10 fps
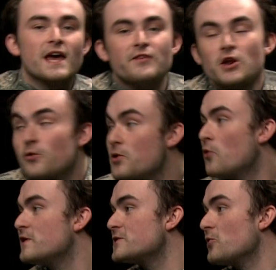If you don't know
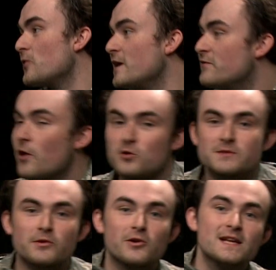this already, folks,
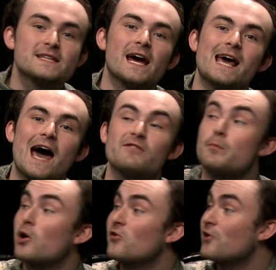Marines kind of have a
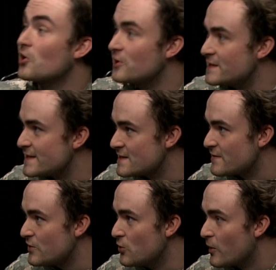perverted sense of
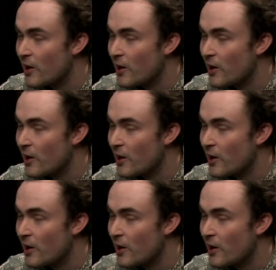humor.